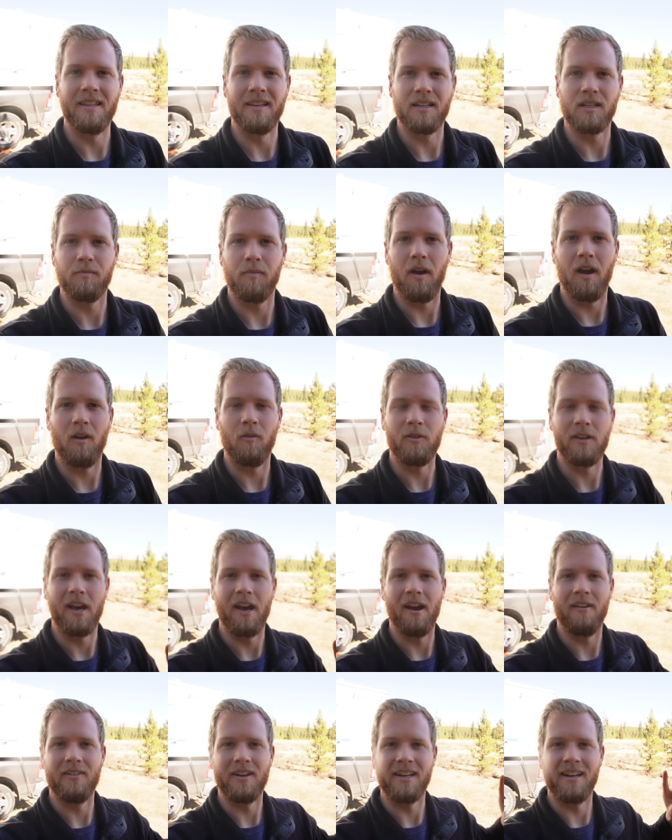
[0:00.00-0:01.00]
this spot we
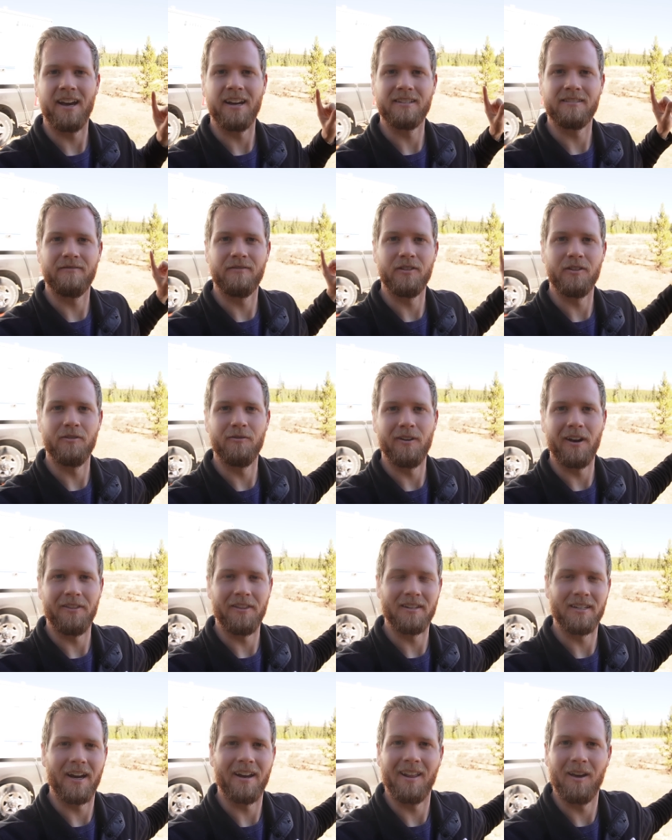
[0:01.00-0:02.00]
have a nice view at
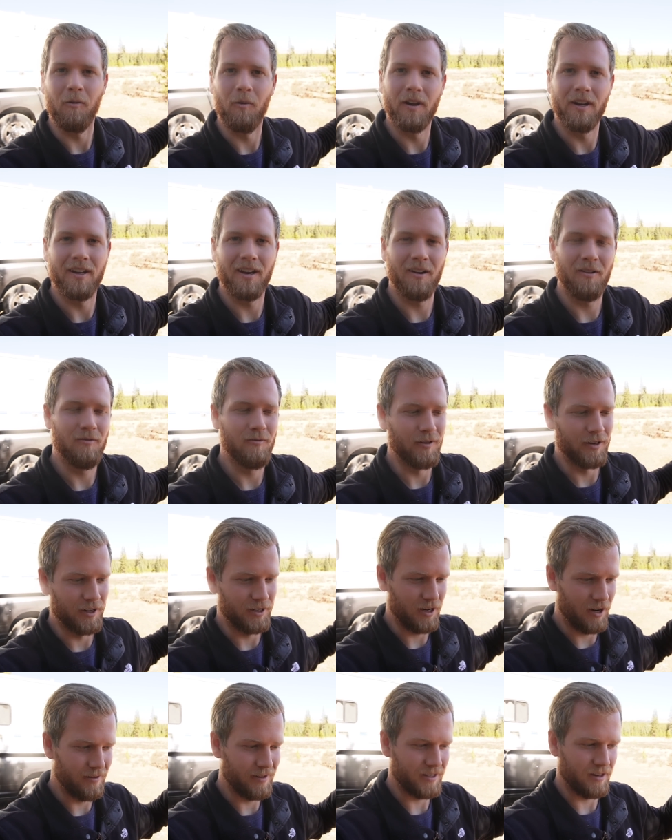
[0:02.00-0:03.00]
the dinette window, which is
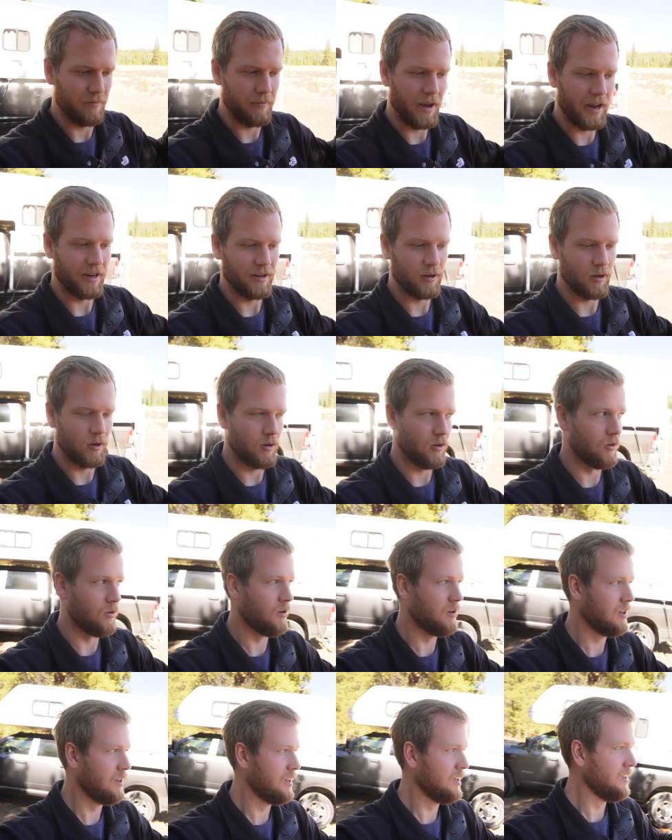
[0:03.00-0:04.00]
always our main goal.